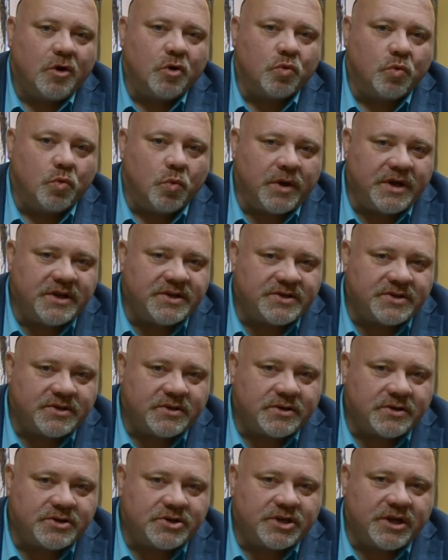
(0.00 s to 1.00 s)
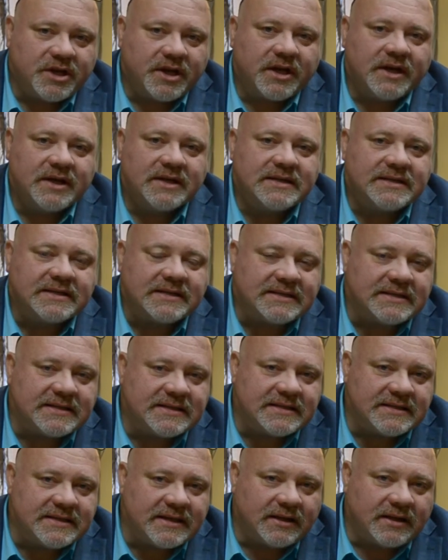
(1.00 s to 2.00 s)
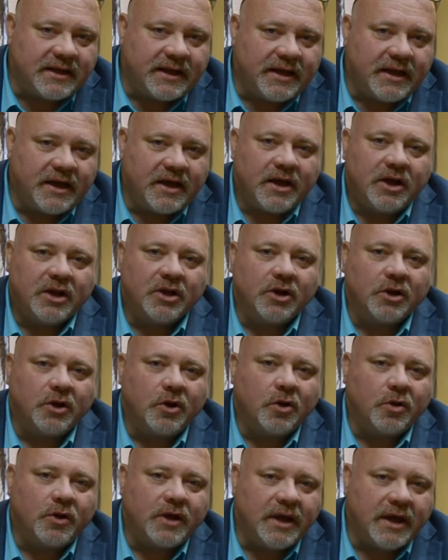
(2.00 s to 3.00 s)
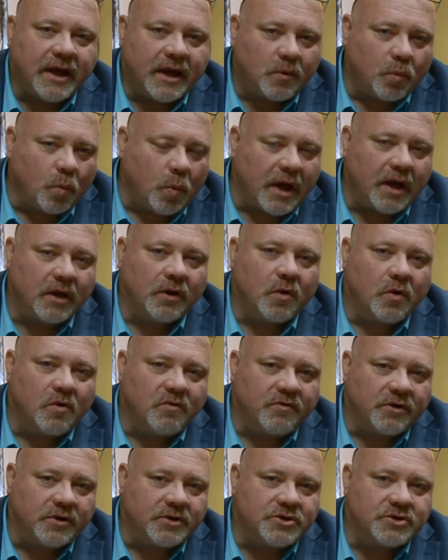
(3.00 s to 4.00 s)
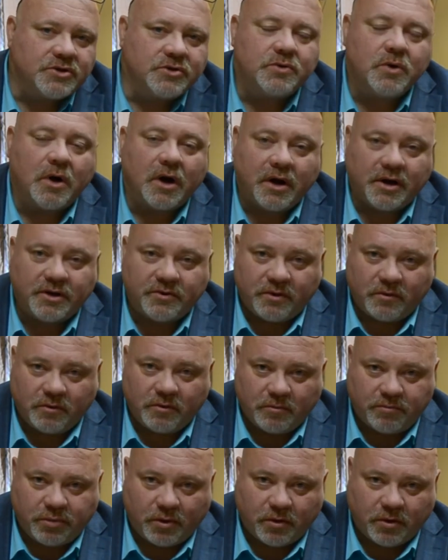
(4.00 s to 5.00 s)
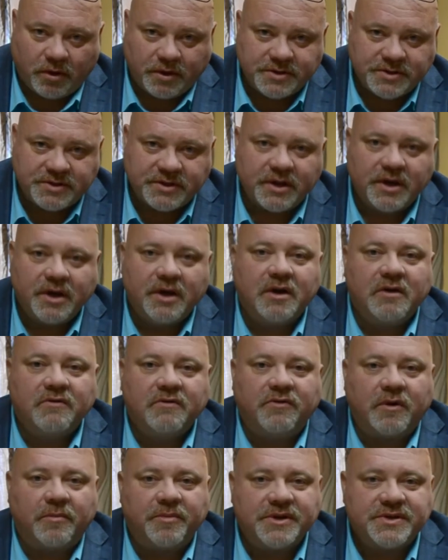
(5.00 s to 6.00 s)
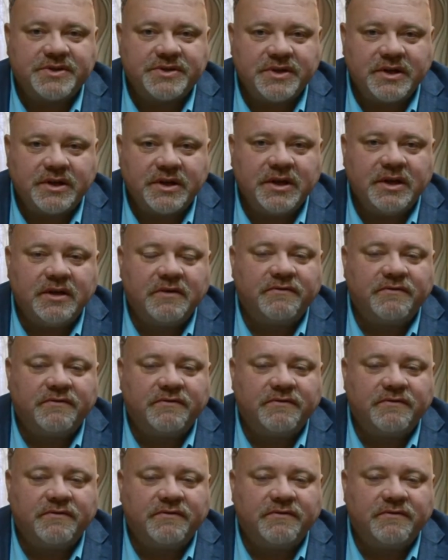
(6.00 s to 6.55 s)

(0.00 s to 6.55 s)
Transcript: researching, distilling, looking at well over 200 reports from the city,